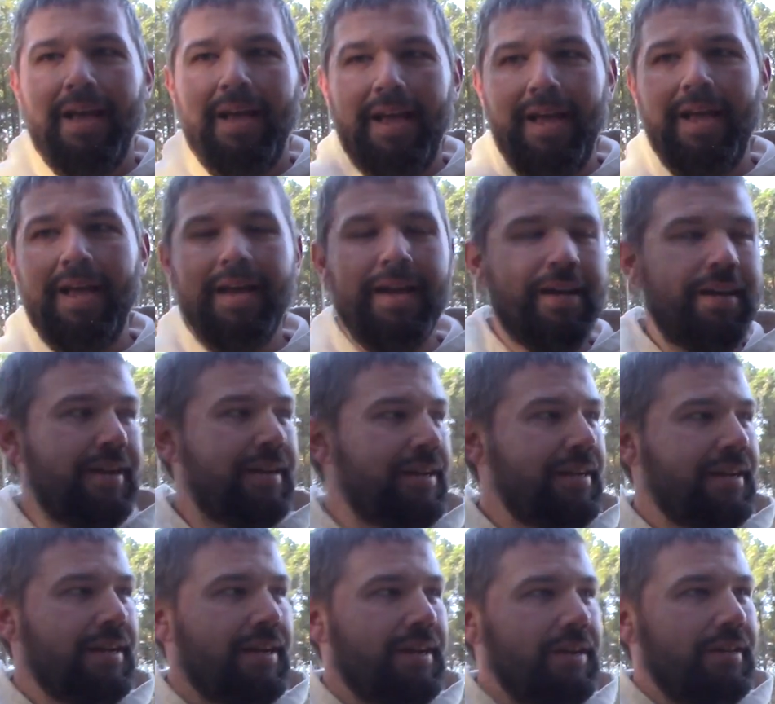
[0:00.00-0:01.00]
And
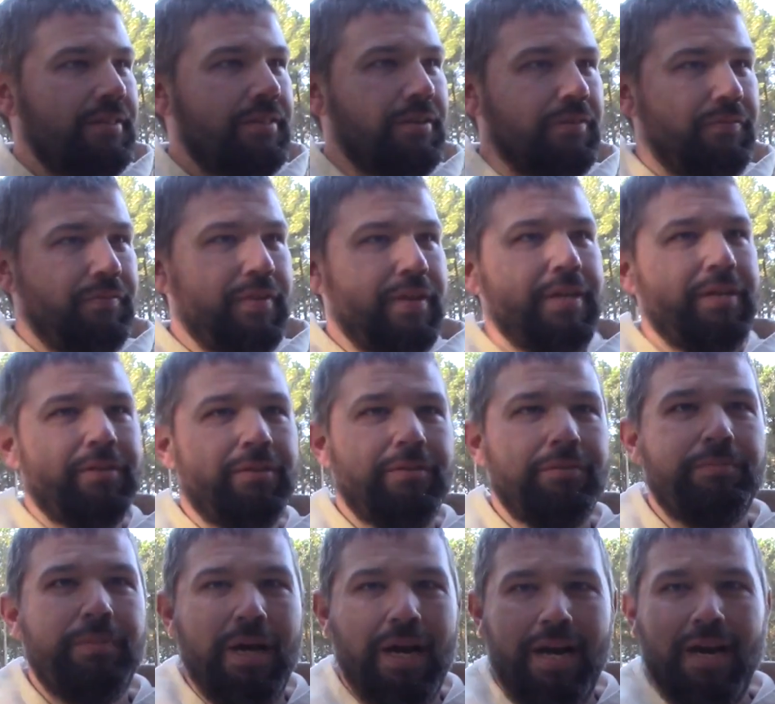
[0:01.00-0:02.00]
the
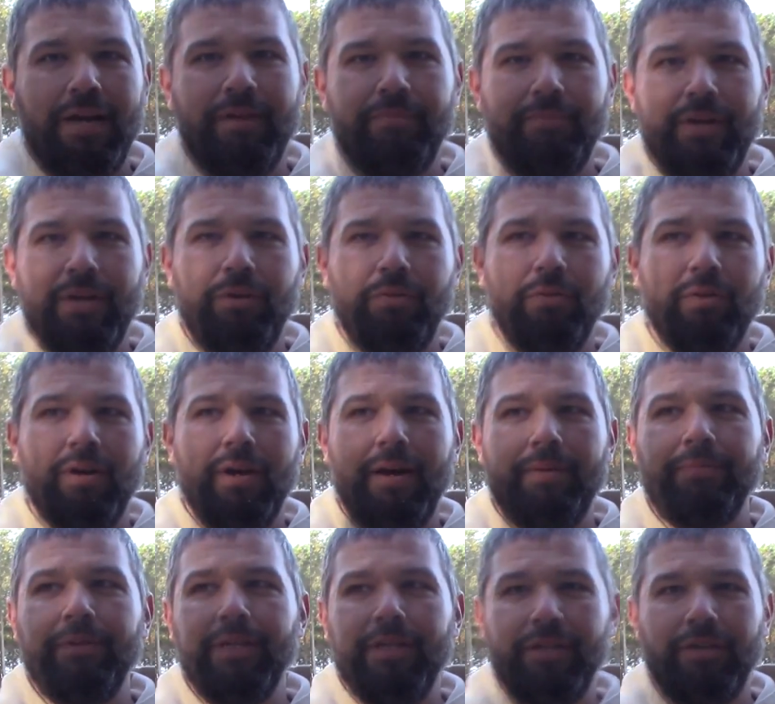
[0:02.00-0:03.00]
field behind me where
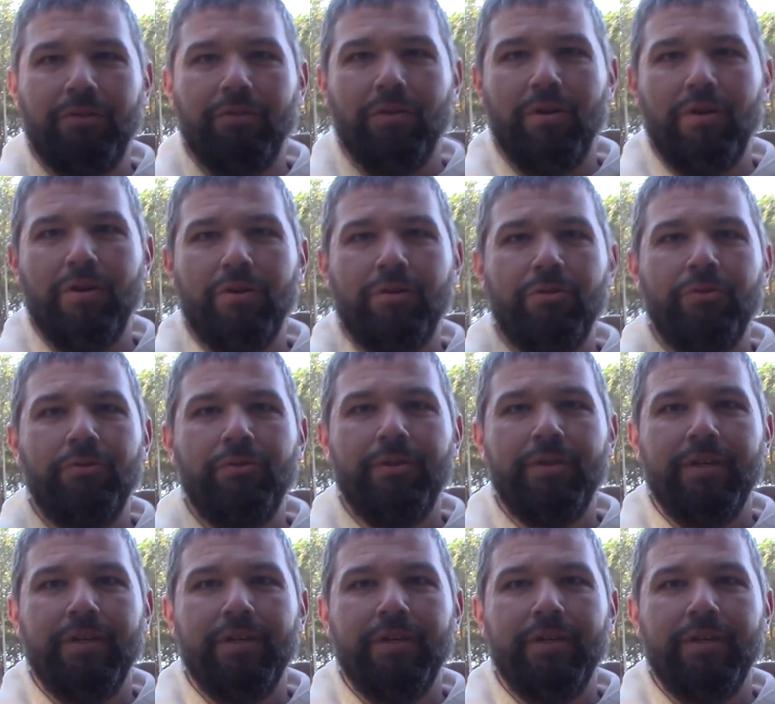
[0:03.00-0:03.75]
I'm going to grow